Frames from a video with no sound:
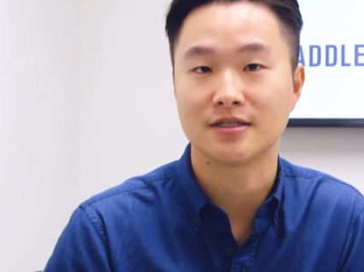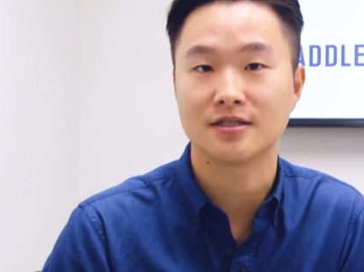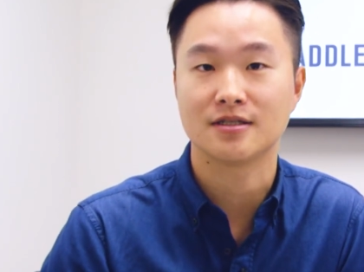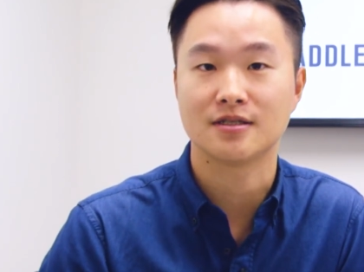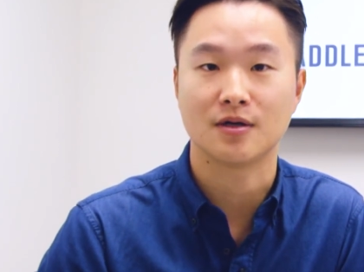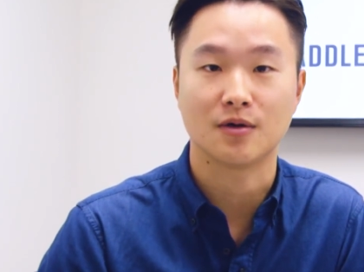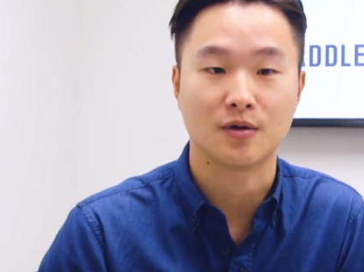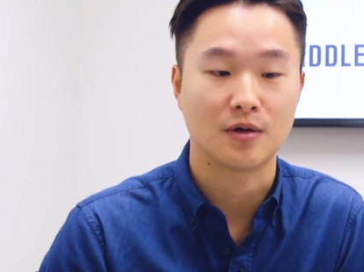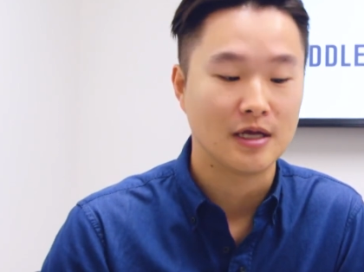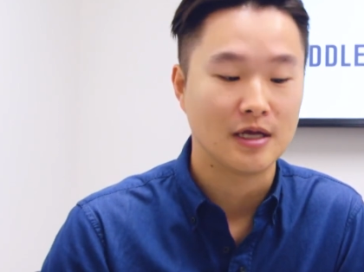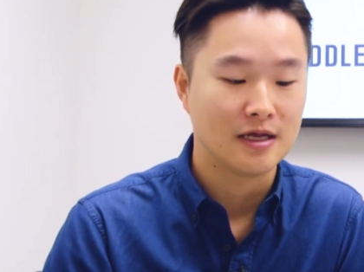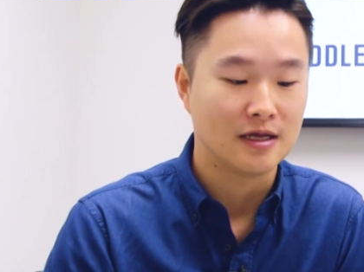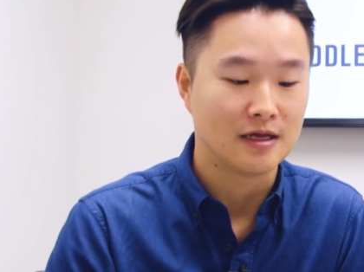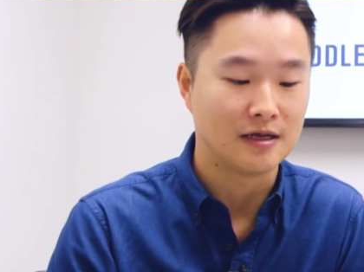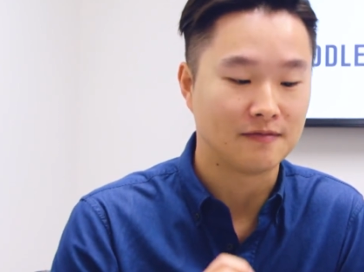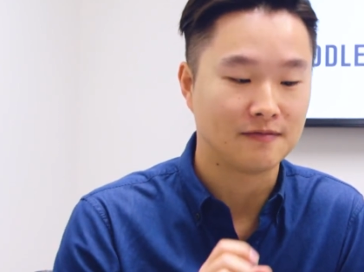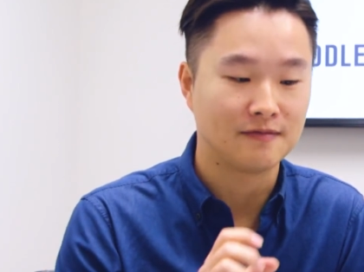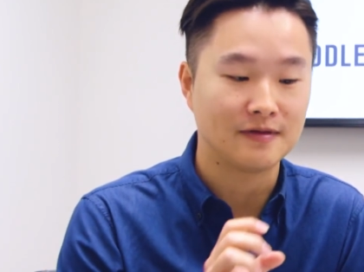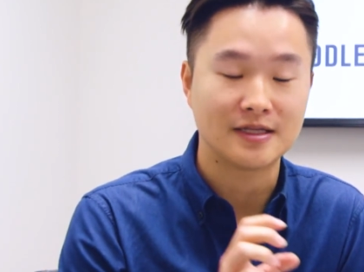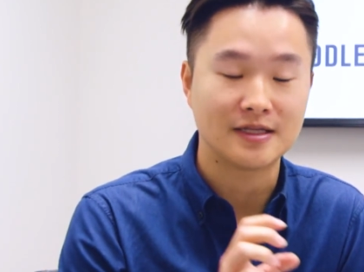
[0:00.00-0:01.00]
So
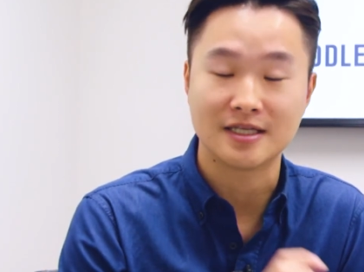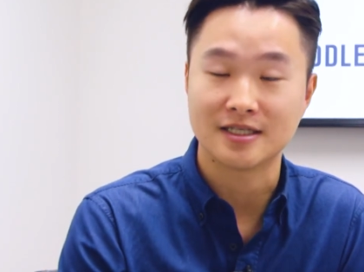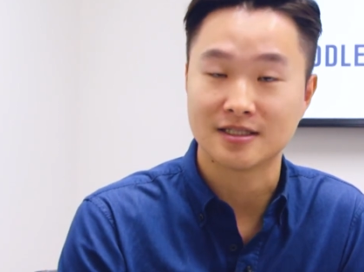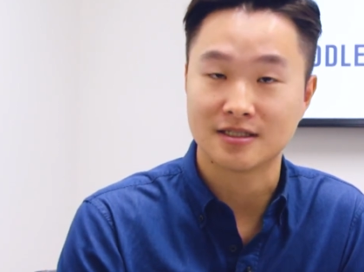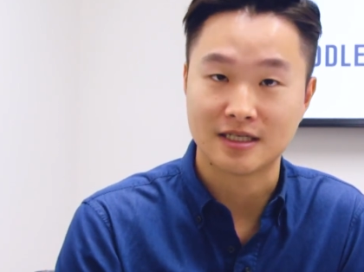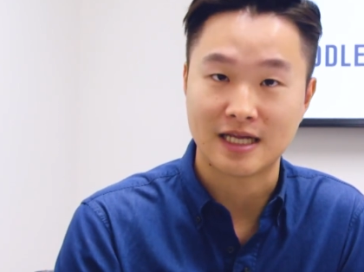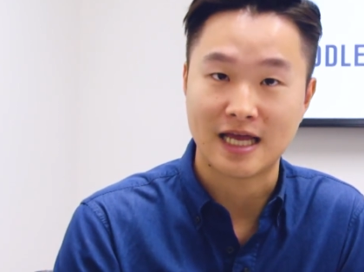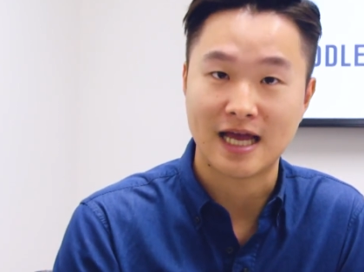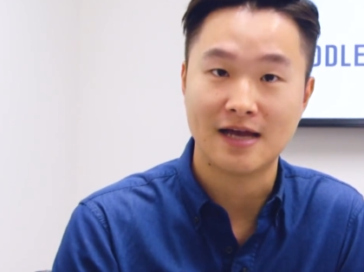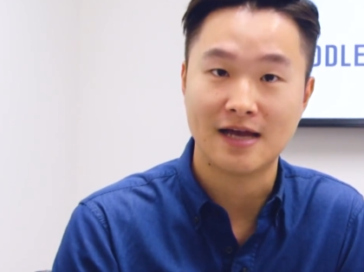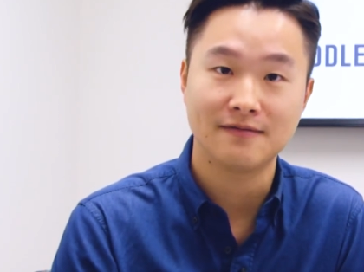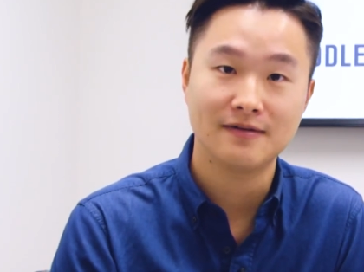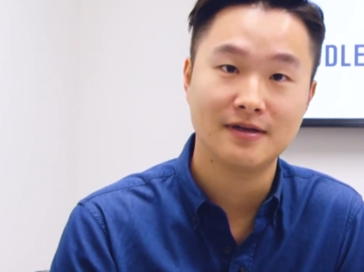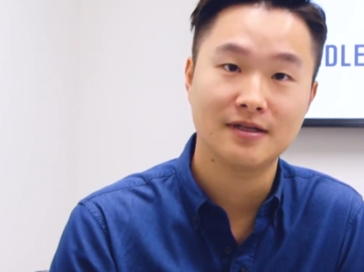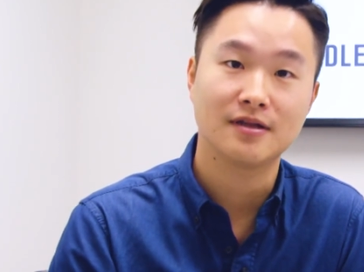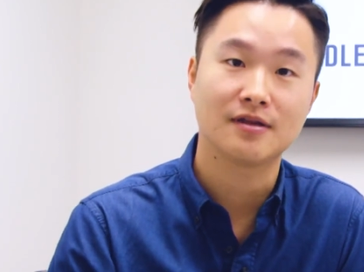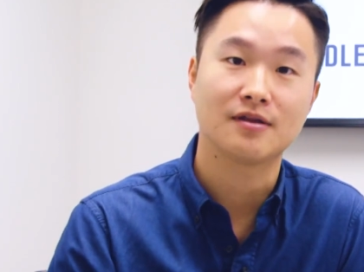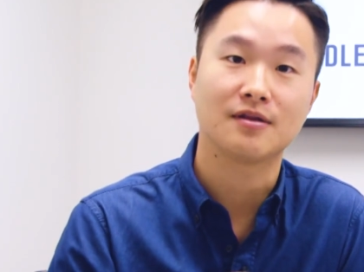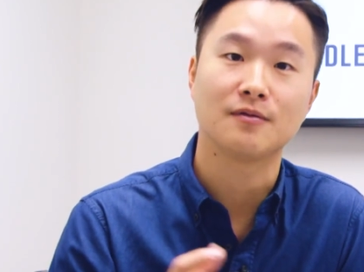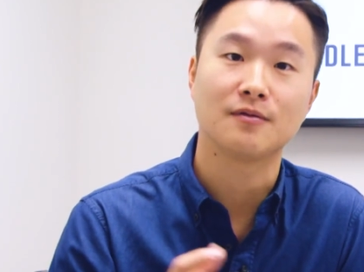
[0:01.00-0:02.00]
if it doesn't have
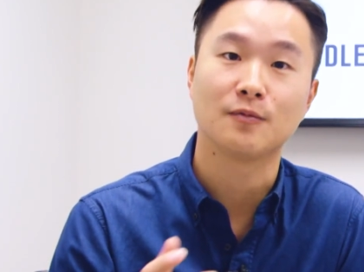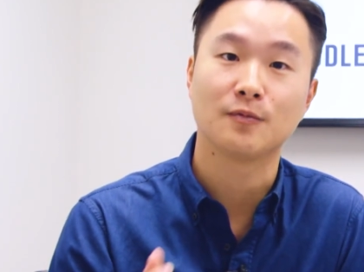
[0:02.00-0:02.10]
it, a